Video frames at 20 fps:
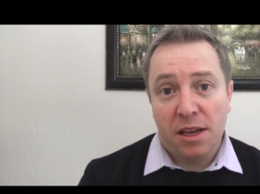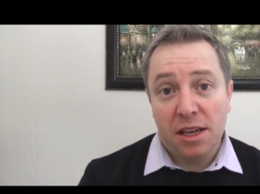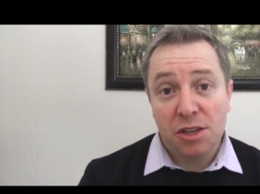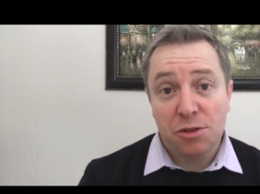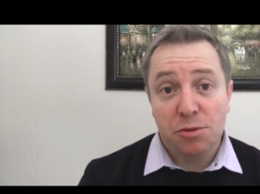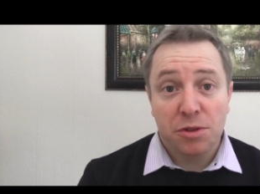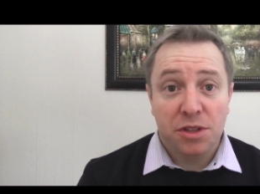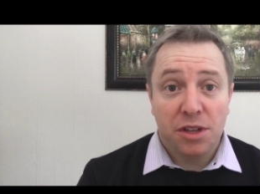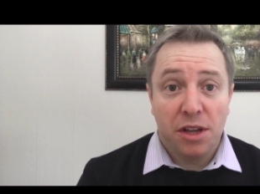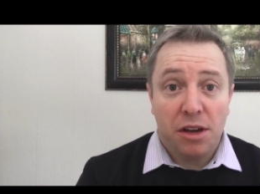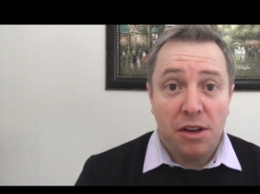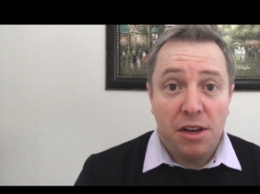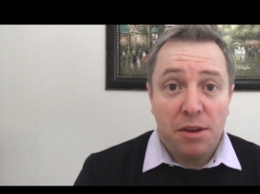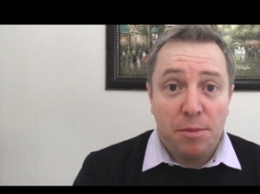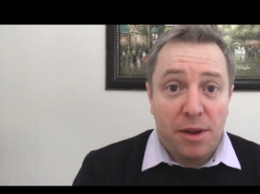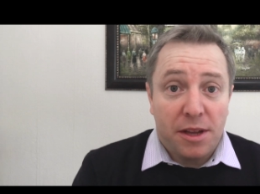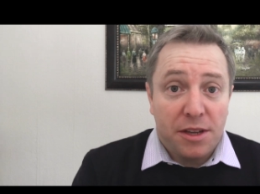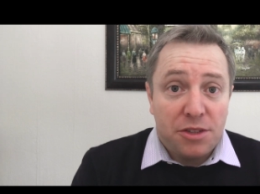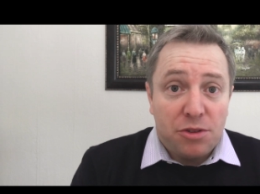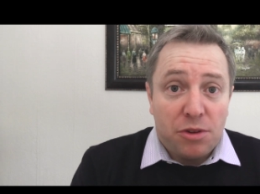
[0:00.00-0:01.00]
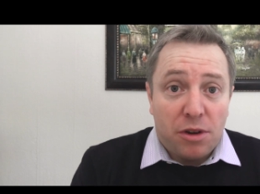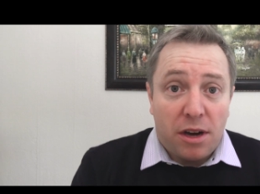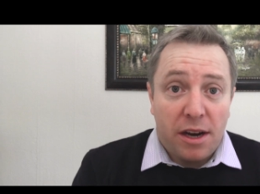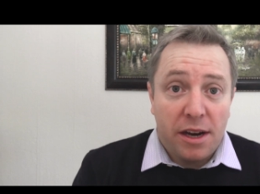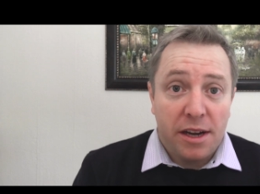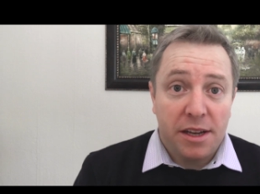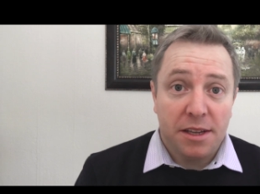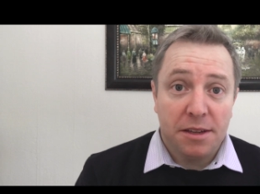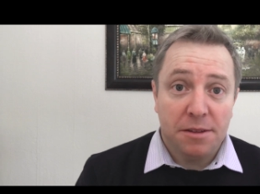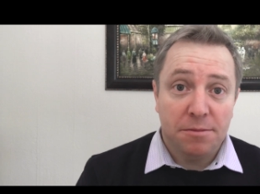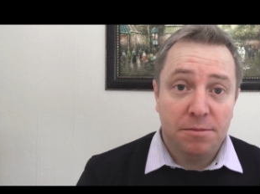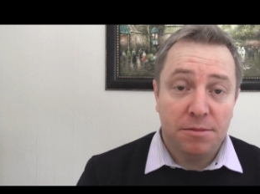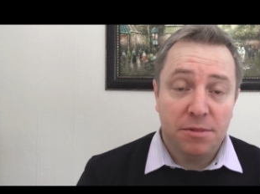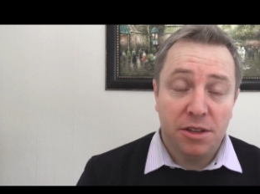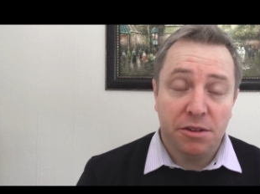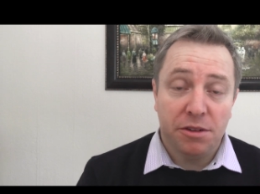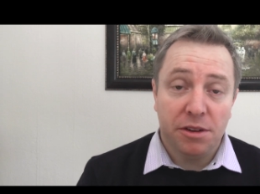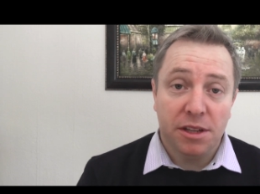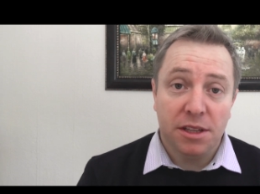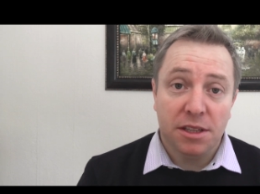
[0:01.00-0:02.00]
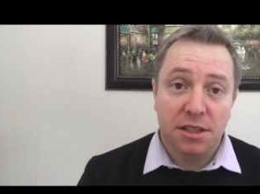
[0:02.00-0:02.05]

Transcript: Cash was the only place to hide during